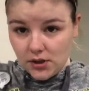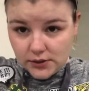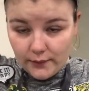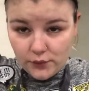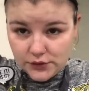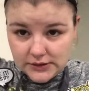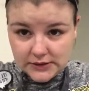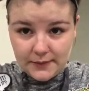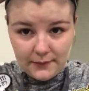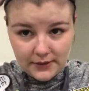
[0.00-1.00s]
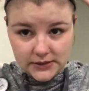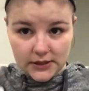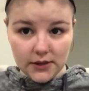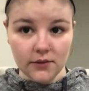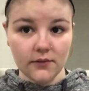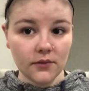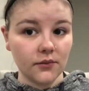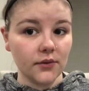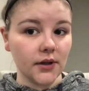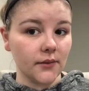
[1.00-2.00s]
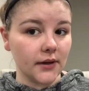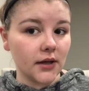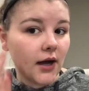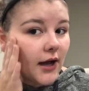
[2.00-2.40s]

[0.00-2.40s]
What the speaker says: So I will just explain my skin really quick.